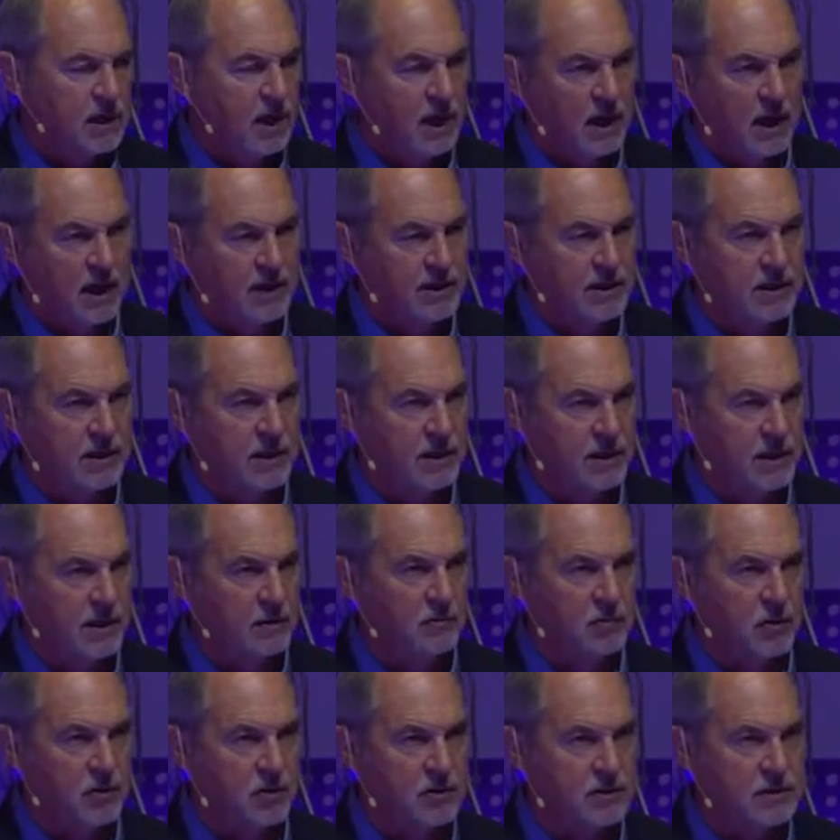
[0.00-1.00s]
I need a little
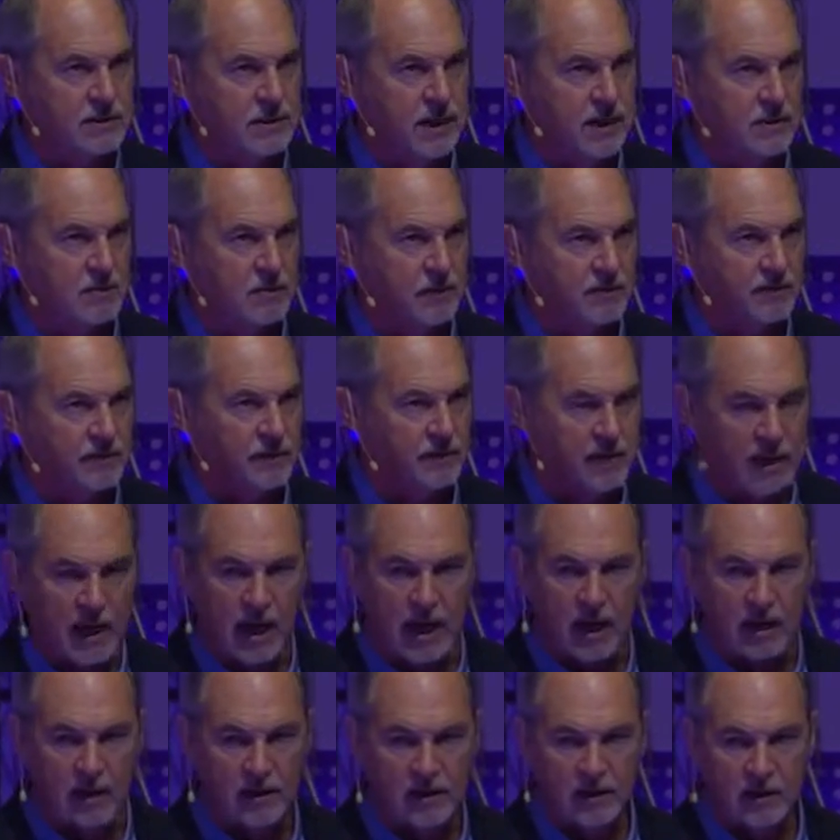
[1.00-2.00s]
more excitement for
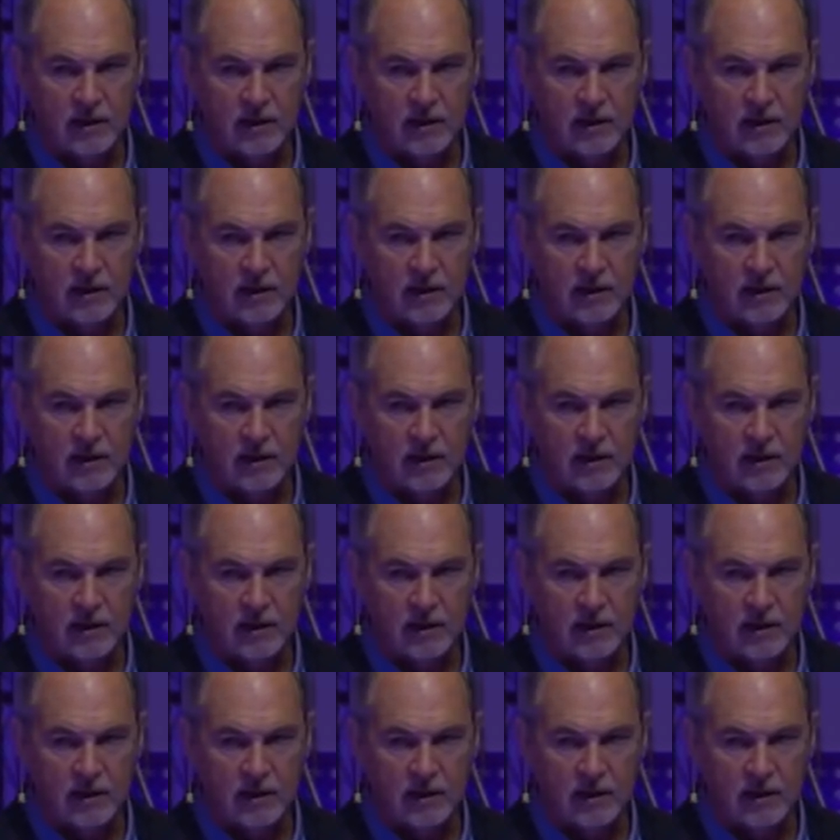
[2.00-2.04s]
that.